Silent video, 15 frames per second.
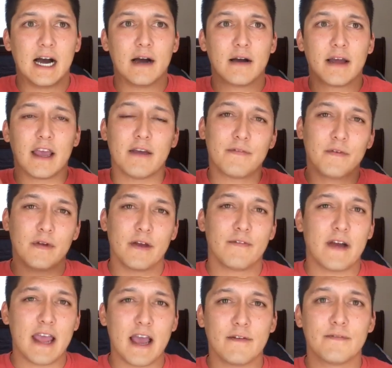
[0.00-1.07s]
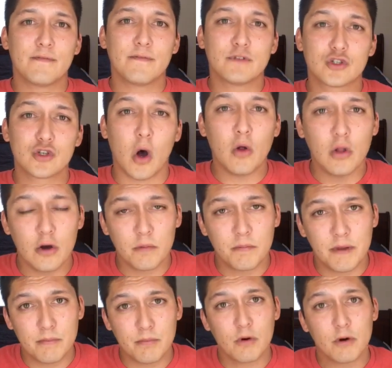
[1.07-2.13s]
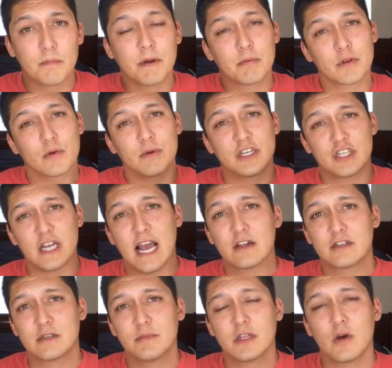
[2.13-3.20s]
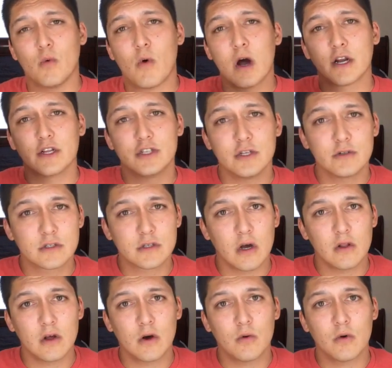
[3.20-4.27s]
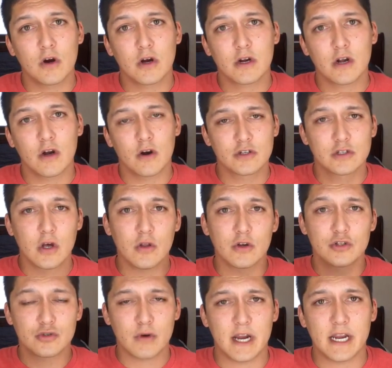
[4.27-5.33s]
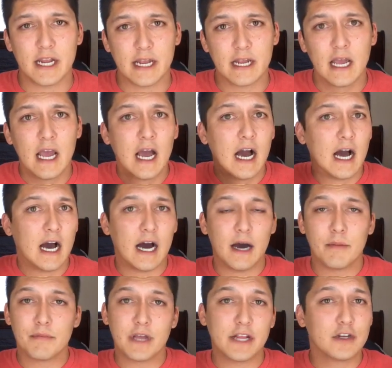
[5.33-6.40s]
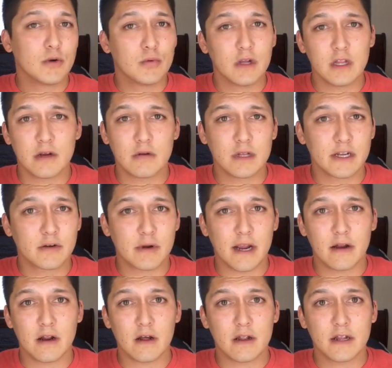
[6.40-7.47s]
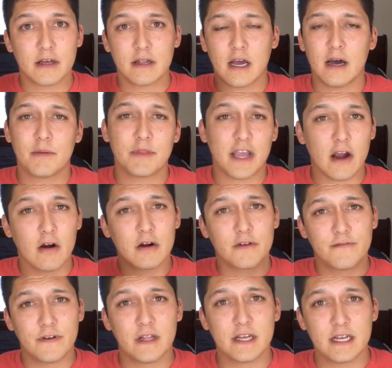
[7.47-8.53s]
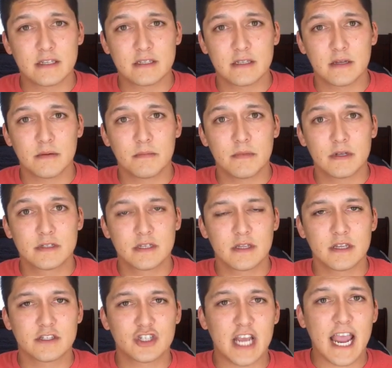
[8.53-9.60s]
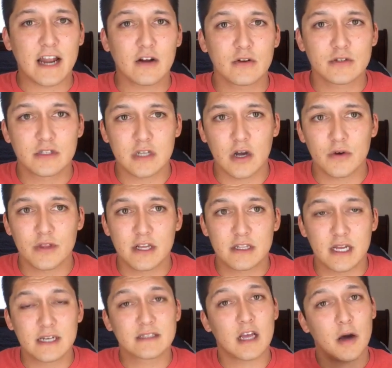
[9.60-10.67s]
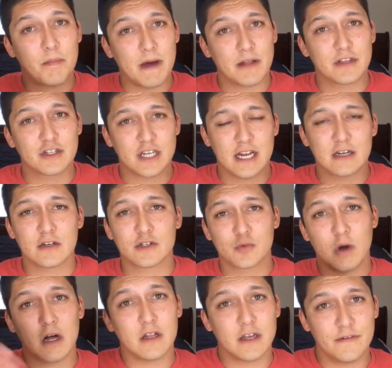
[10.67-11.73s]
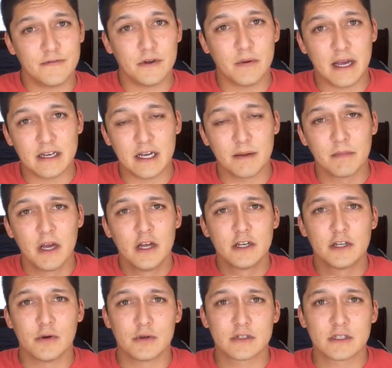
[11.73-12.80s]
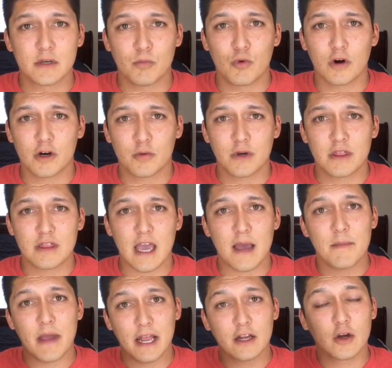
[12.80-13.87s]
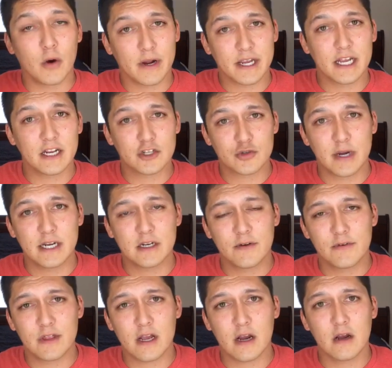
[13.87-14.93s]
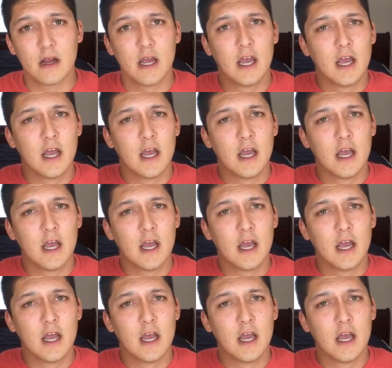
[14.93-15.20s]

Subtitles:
If I have solo people or people that are reaching out to me that want to do solo work or solo training, they do really, really great on it. They are an affiliate to the channel, so that does help out the channel as well if you end up doing some work with them and going getting trained over there.